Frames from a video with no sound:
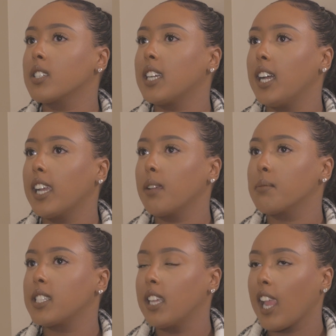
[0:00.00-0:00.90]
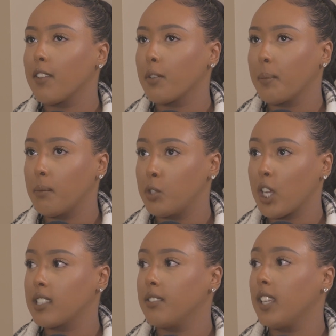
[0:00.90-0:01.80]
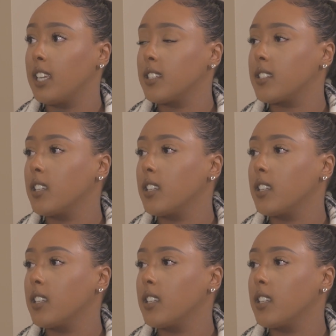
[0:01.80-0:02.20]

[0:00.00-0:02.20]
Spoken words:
time seeing it from an objective lens.